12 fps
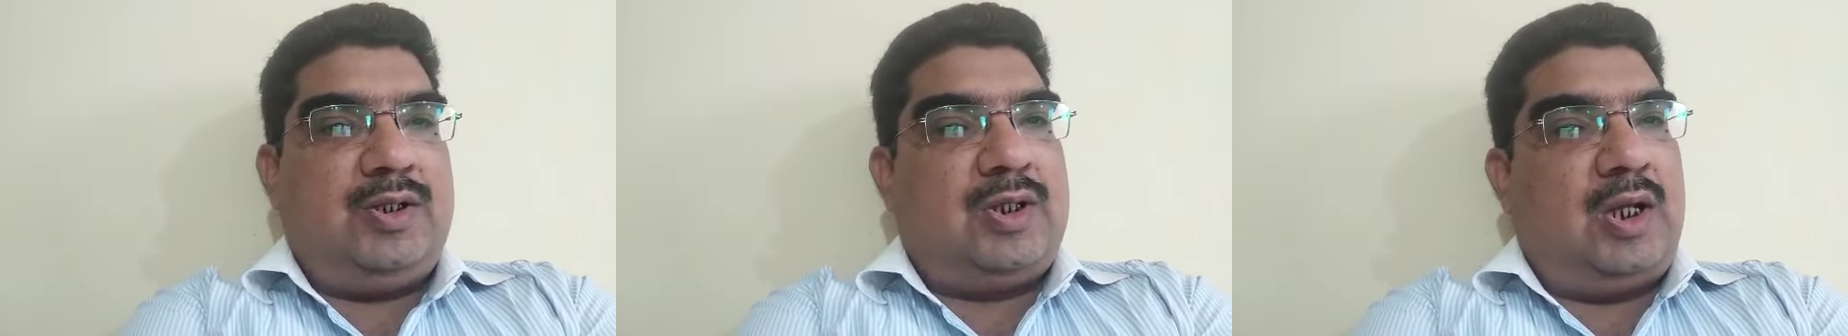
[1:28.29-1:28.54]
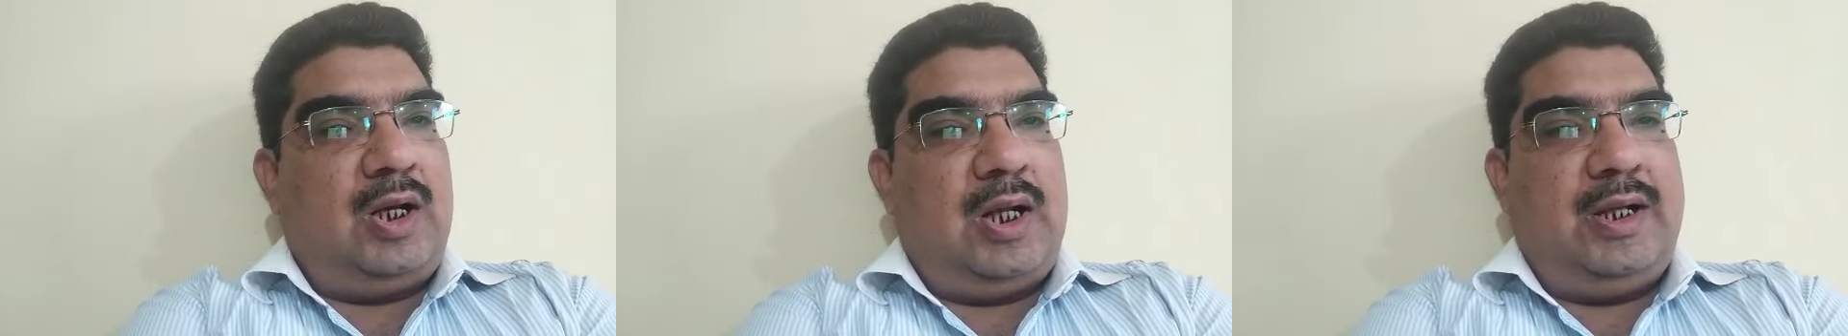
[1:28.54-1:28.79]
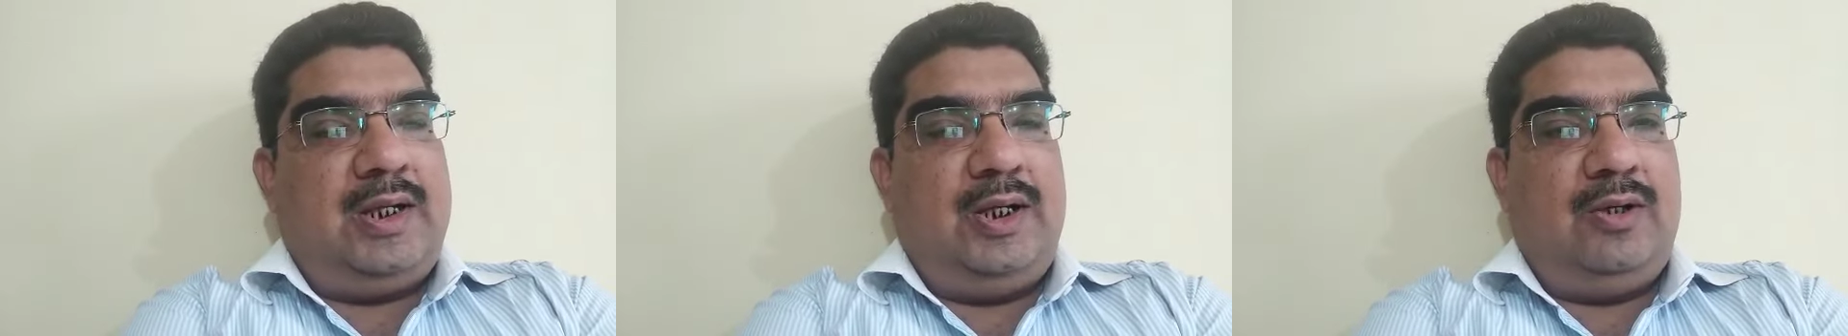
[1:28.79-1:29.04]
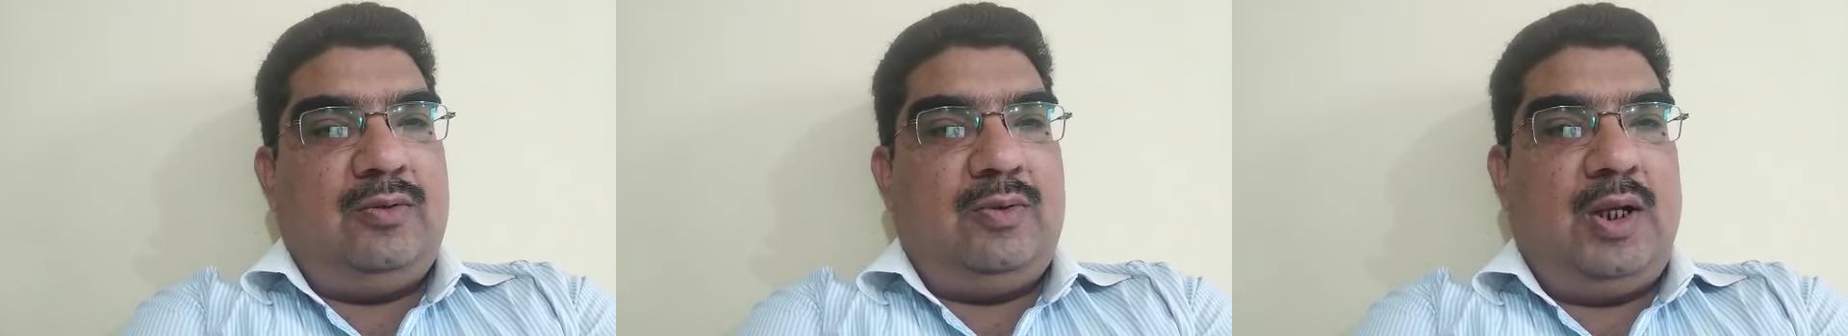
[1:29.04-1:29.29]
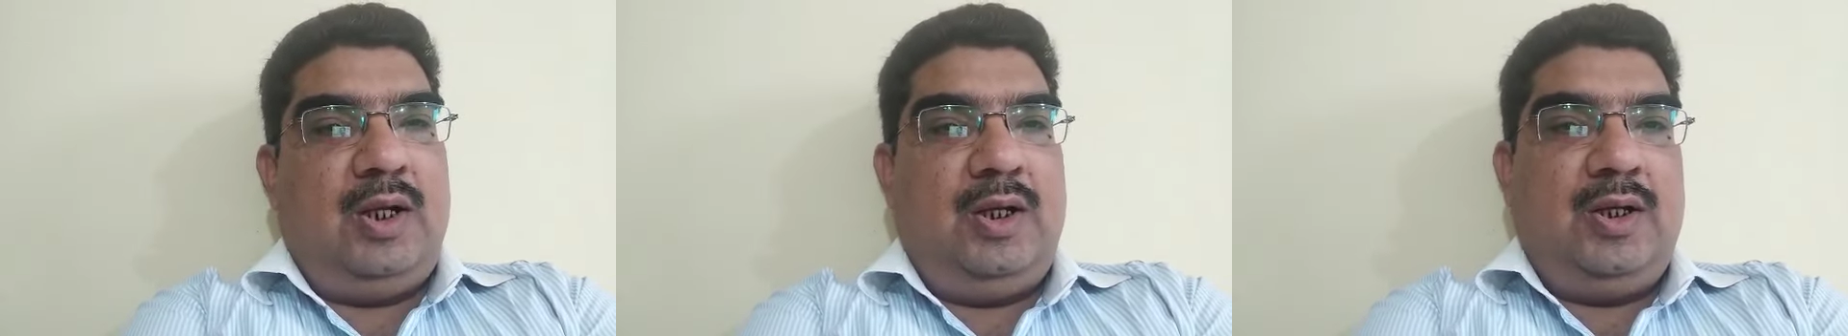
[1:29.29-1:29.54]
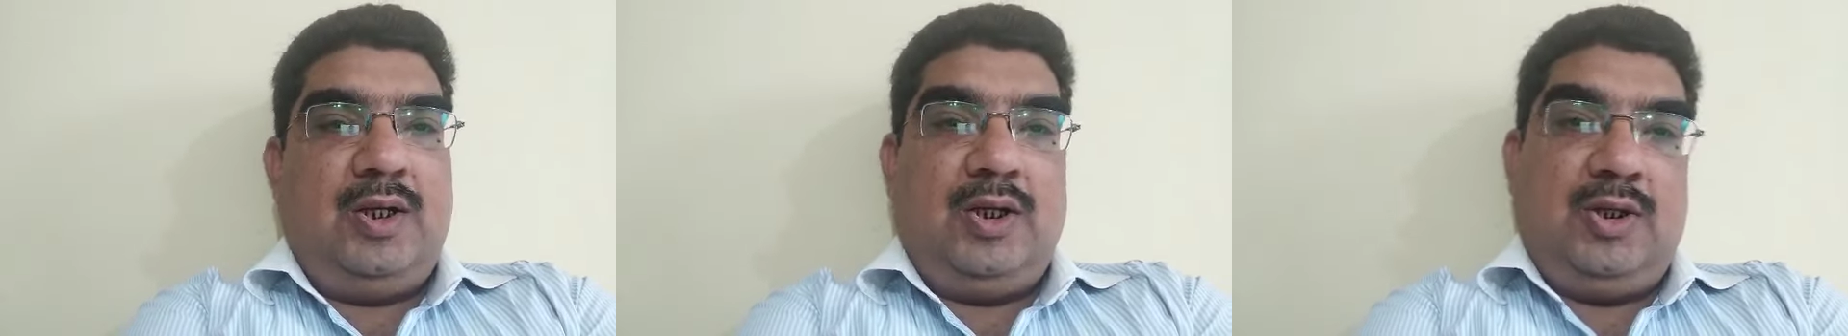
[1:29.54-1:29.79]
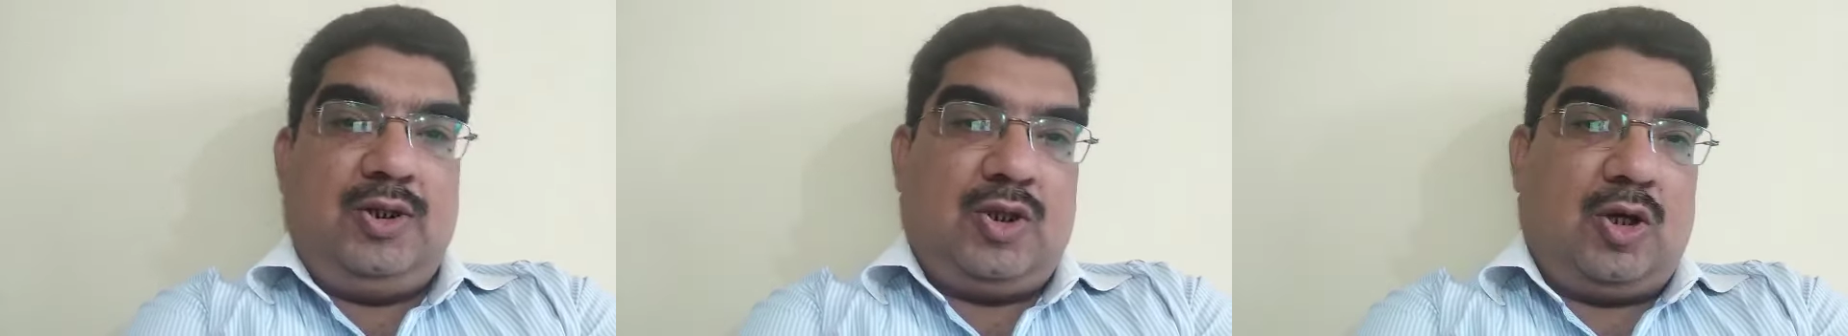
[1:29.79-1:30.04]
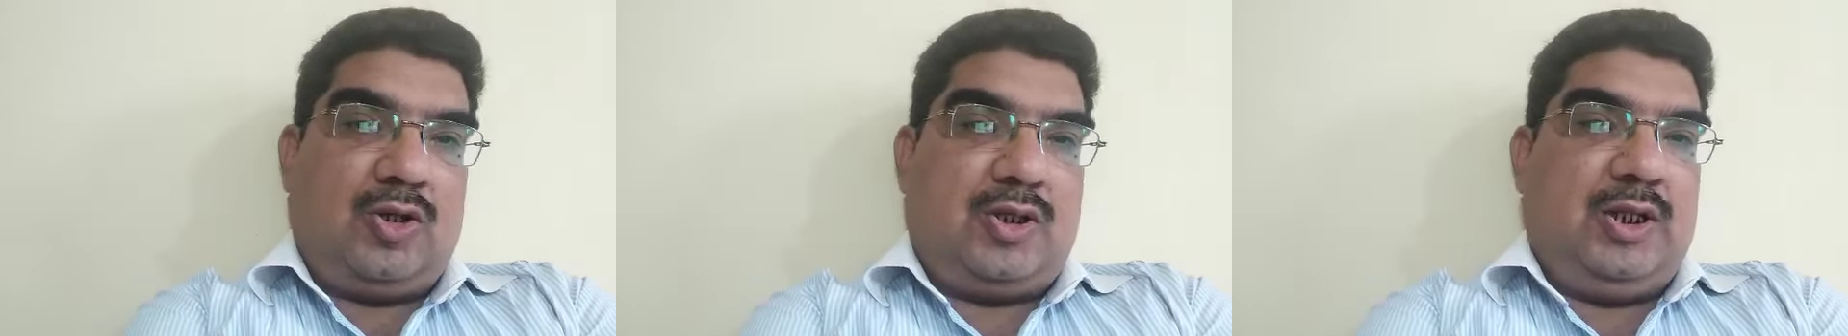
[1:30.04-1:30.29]
sunlight into the
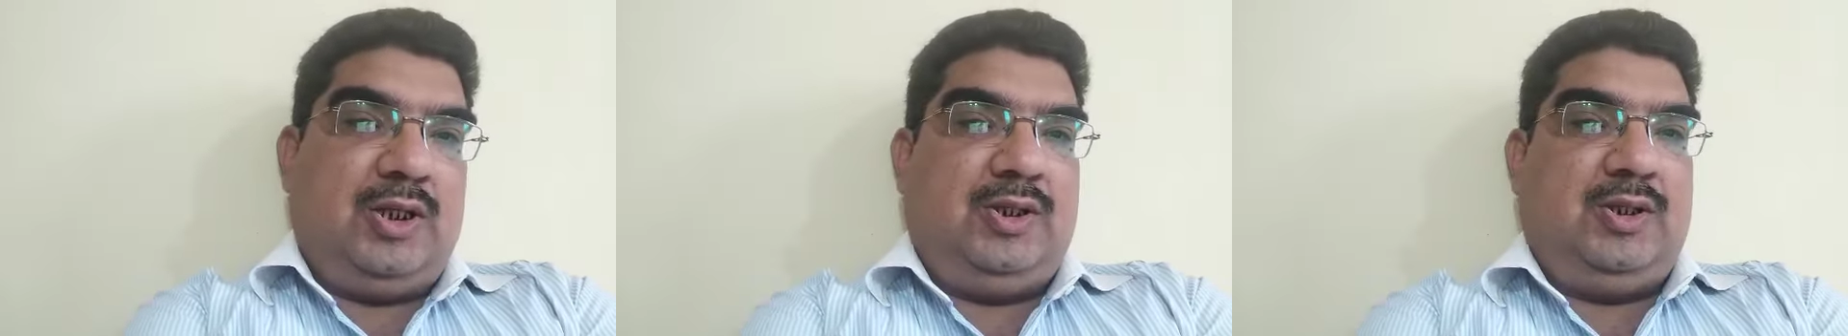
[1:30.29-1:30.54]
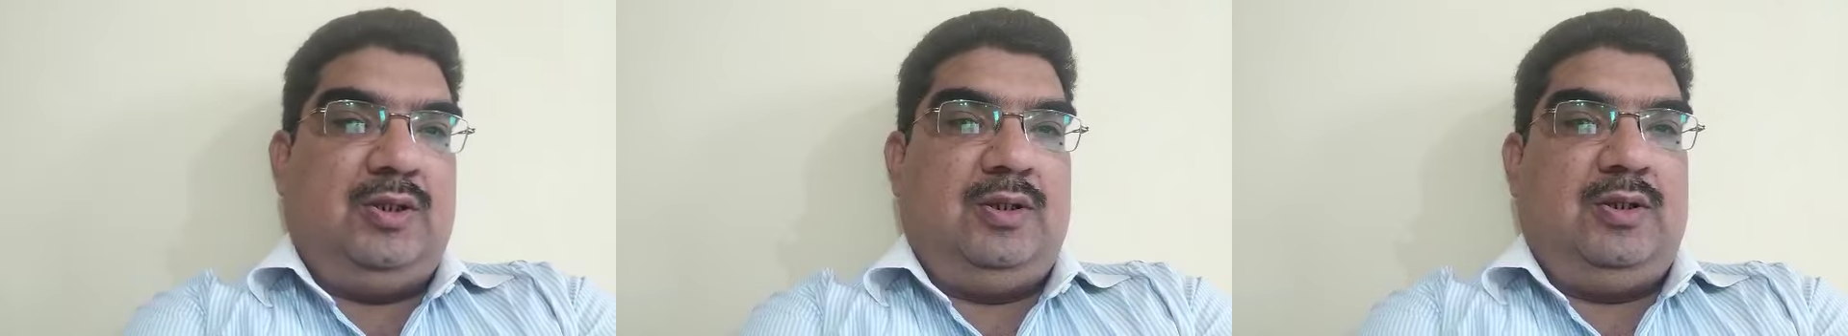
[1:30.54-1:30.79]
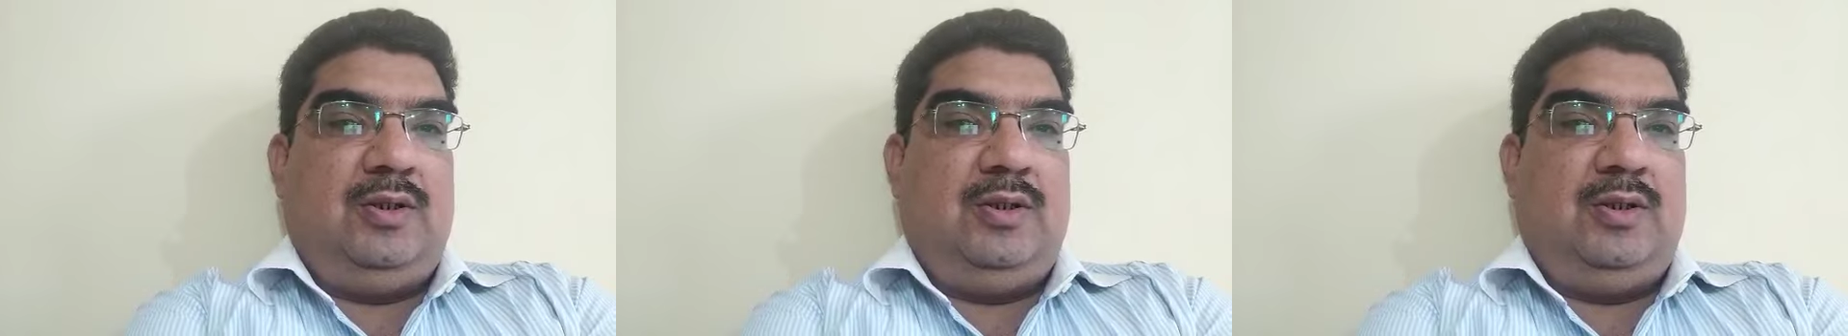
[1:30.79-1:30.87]
resources.